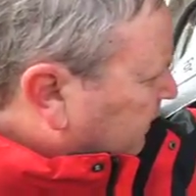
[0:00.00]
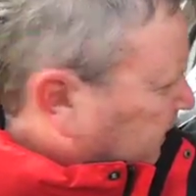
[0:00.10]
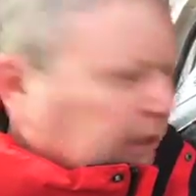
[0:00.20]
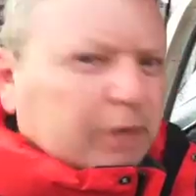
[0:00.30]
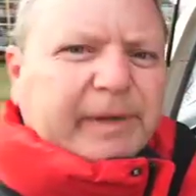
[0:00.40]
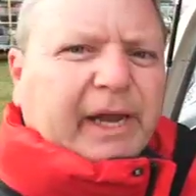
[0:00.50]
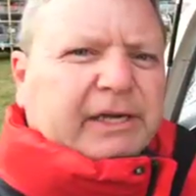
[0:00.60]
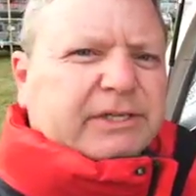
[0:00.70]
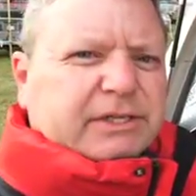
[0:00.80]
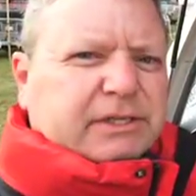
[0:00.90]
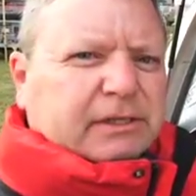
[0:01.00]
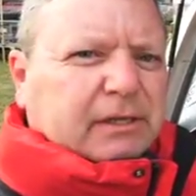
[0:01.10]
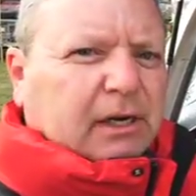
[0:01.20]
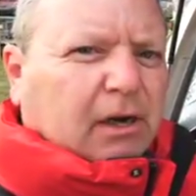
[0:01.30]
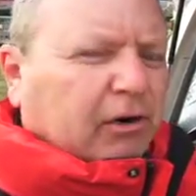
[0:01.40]
GoBX
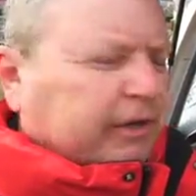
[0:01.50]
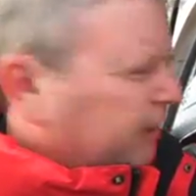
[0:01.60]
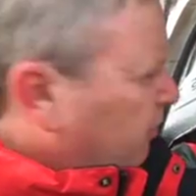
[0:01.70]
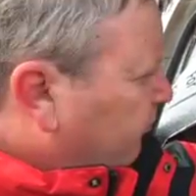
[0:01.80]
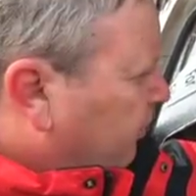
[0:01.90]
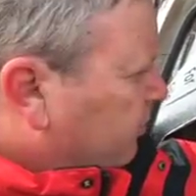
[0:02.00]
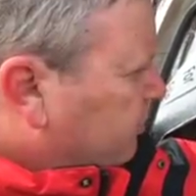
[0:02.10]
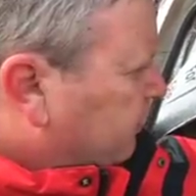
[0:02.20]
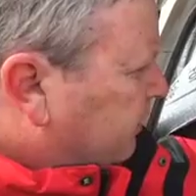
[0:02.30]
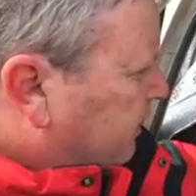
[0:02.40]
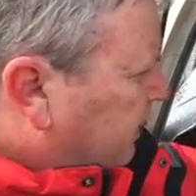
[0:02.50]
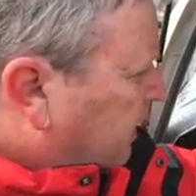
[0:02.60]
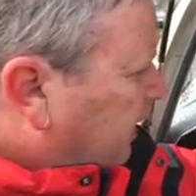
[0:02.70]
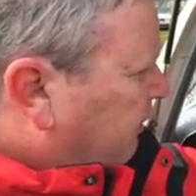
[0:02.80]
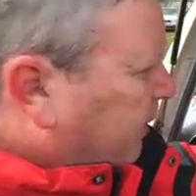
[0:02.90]
R&D off-road
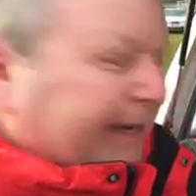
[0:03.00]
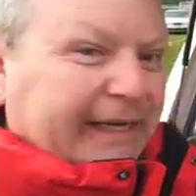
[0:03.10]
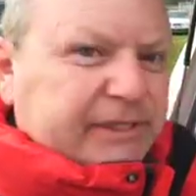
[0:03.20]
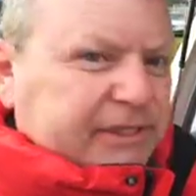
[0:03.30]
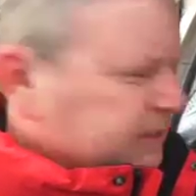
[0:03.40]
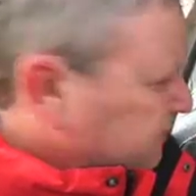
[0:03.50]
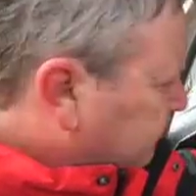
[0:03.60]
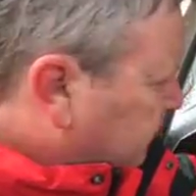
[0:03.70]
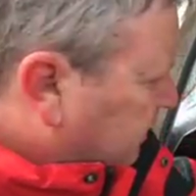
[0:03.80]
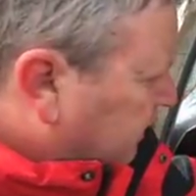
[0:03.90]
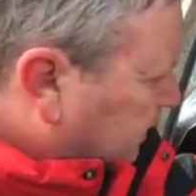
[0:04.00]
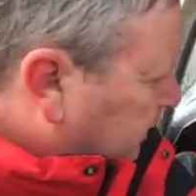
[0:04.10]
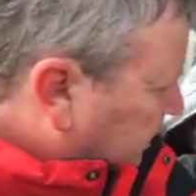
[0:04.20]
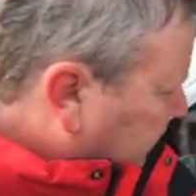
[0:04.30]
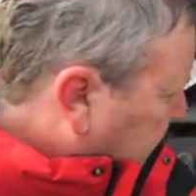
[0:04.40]
packing system,
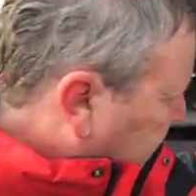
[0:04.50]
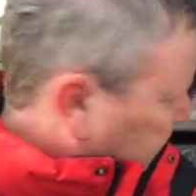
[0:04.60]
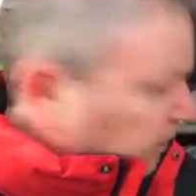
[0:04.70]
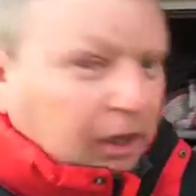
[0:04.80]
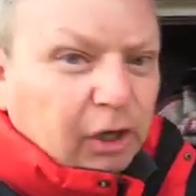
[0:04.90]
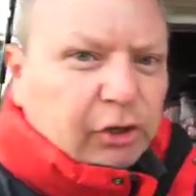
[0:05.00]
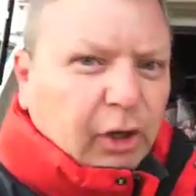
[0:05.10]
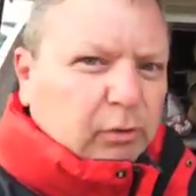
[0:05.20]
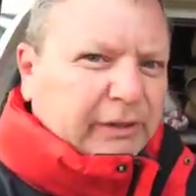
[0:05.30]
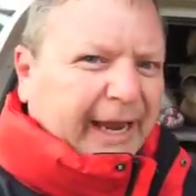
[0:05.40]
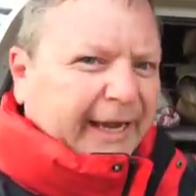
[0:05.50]
a good old